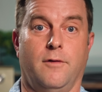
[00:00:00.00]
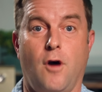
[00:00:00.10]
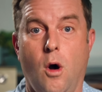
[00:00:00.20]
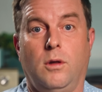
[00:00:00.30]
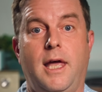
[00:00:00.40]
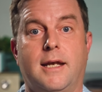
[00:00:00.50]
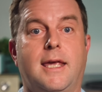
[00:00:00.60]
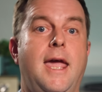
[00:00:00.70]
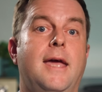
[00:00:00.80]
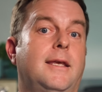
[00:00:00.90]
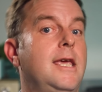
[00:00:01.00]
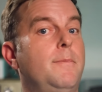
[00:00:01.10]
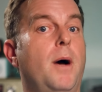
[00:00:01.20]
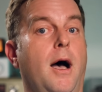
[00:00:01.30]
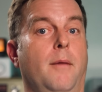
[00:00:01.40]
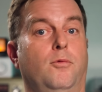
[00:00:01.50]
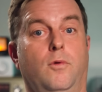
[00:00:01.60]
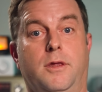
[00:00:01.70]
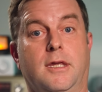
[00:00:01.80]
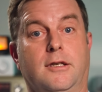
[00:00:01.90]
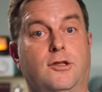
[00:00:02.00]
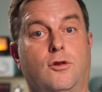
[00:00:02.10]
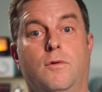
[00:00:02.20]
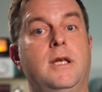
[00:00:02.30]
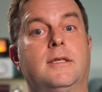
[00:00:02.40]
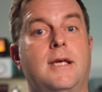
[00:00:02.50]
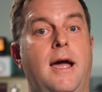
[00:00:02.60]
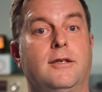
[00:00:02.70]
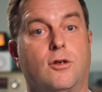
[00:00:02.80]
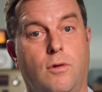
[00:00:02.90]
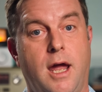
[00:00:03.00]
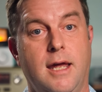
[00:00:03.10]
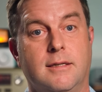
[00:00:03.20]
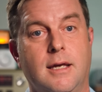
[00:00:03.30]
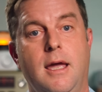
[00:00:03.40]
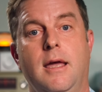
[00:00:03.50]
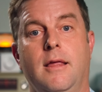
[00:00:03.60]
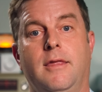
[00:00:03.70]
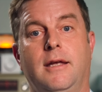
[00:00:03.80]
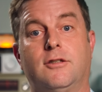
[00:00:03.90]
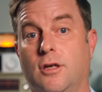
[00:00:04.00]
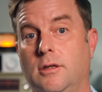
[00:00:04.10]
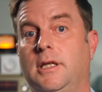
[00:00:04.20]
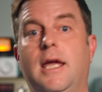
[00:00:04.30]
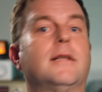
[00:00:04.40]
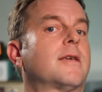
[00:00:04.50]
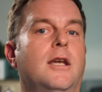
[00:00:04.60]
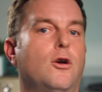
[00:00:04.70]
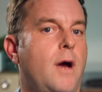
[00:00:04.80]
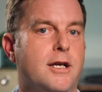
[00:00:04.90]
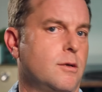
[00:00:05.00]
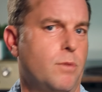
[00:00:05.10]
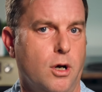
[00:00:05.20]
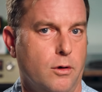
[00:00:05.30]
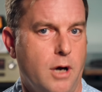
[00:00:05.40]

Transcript: if OLED can't keep up with the screen size craze, then certainly it's gonna crash and burn,